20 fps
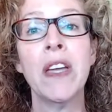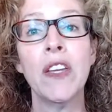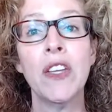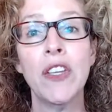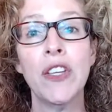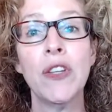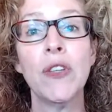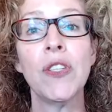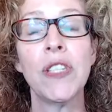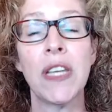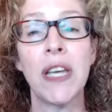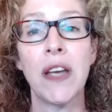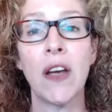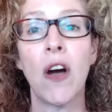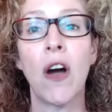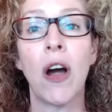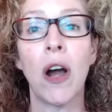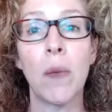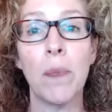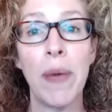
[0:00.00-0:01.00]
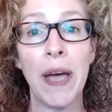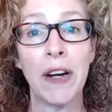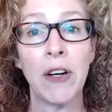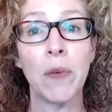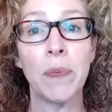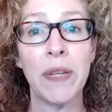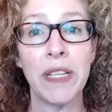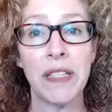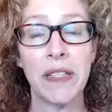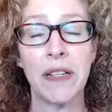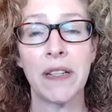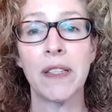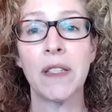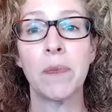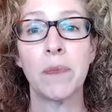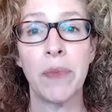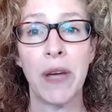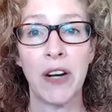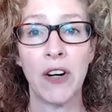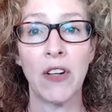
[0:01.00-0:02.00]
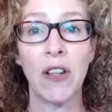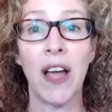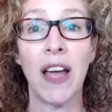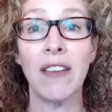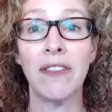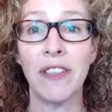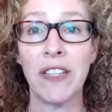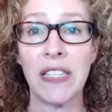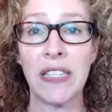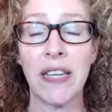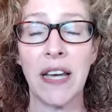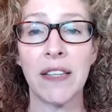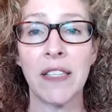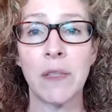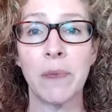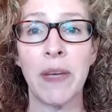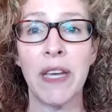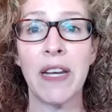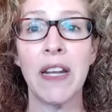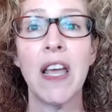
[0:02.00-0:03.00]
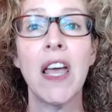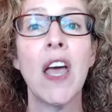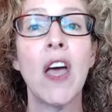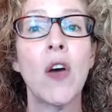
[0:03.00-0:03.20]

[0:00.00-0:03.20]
using our Better Business, Better Life assessment.